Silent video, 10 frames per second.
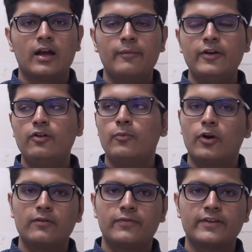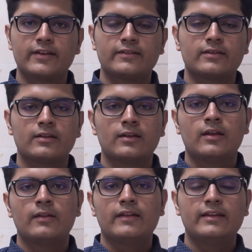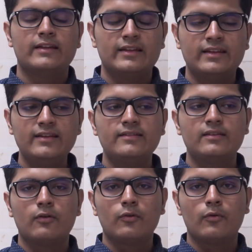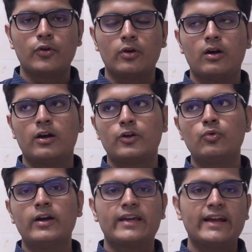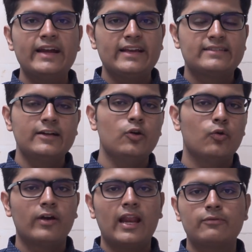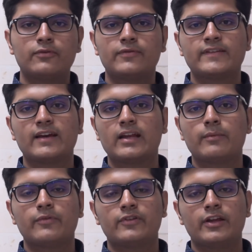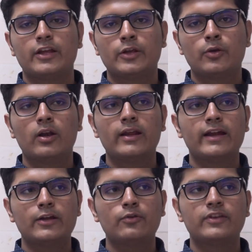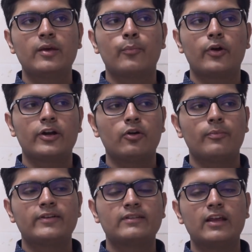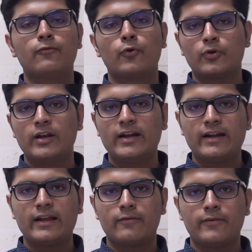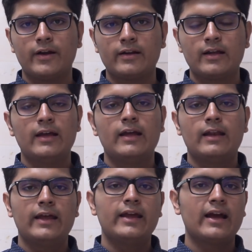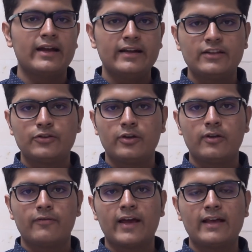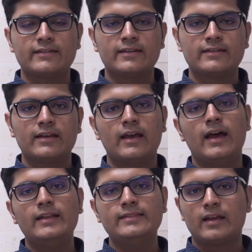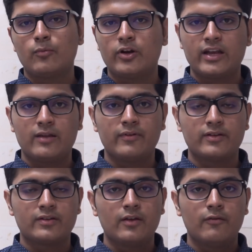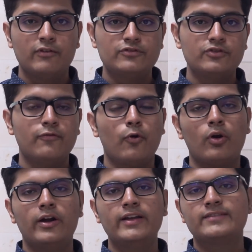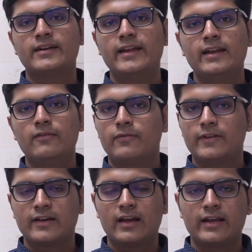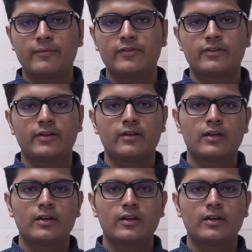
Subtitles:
Coming to modern physics. This, to a great extent, overlaps with physical chemistry. You will get to see important topics like photoelectric effect, like kinetic theory of gases, and thermodynamics, which you have already studied in physical chemistry.